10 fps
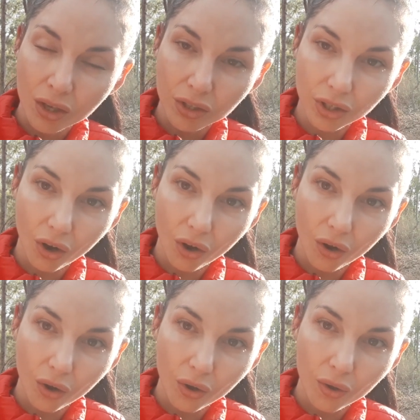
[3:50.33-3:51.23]

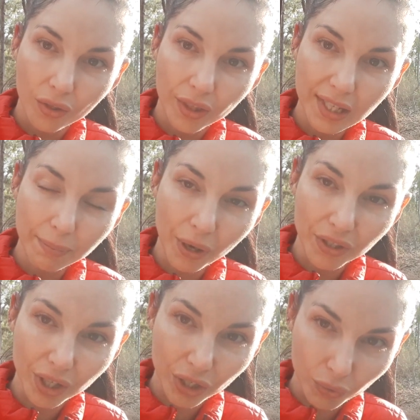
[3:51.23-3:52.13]
So this
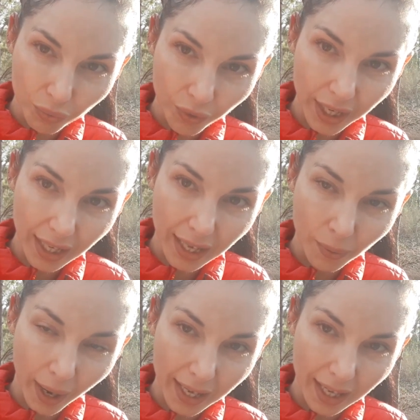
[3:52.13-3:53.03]
person is really
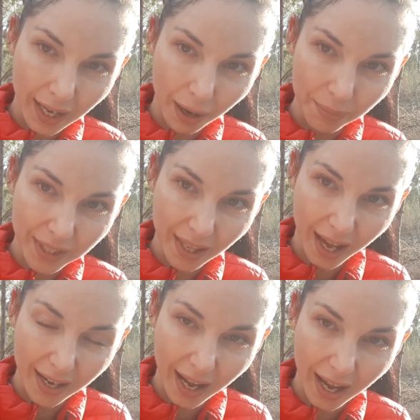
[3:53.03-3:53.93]
waking up to
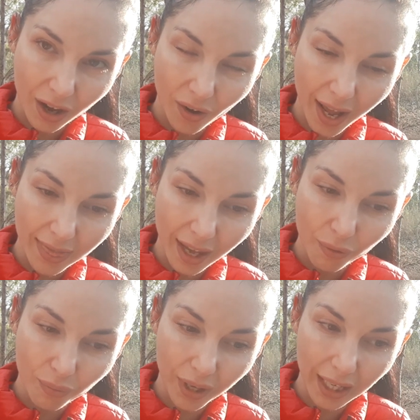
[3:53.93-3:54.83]
that now, and they're
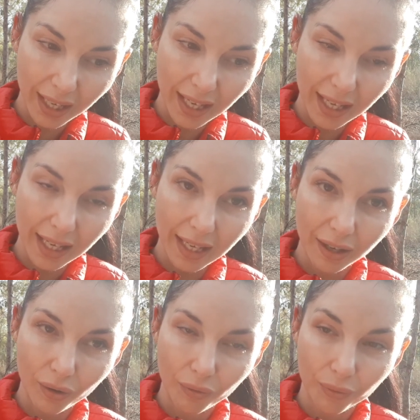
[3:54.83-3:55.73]
really,
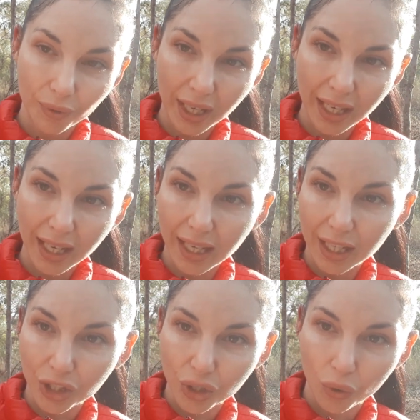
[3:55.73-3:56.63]

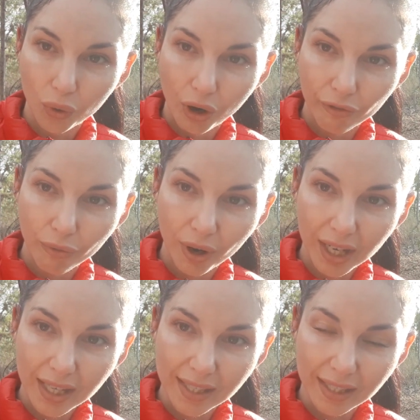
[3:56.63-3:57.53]
really sure of what
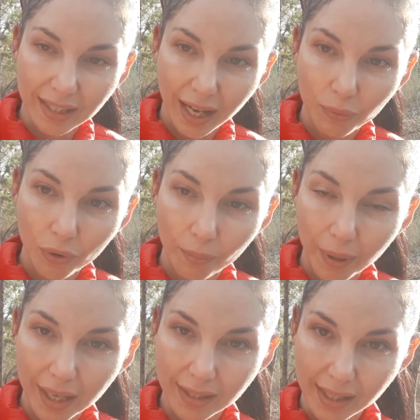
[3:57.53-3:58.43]
it is that they want,
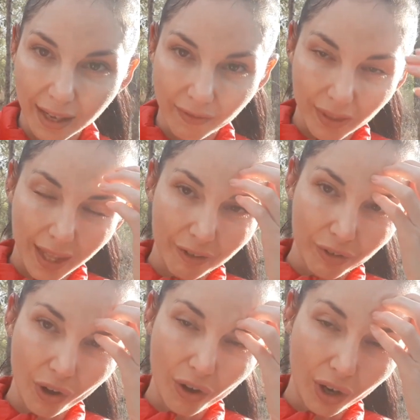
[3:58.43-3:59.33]
because they've
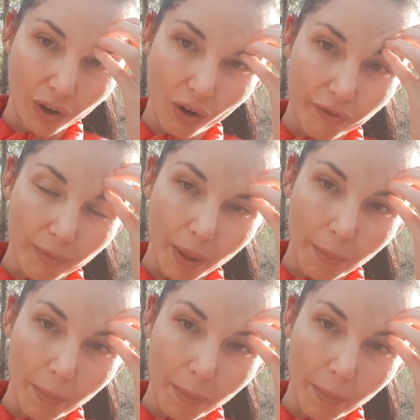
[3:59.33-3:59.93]
learned a lot from the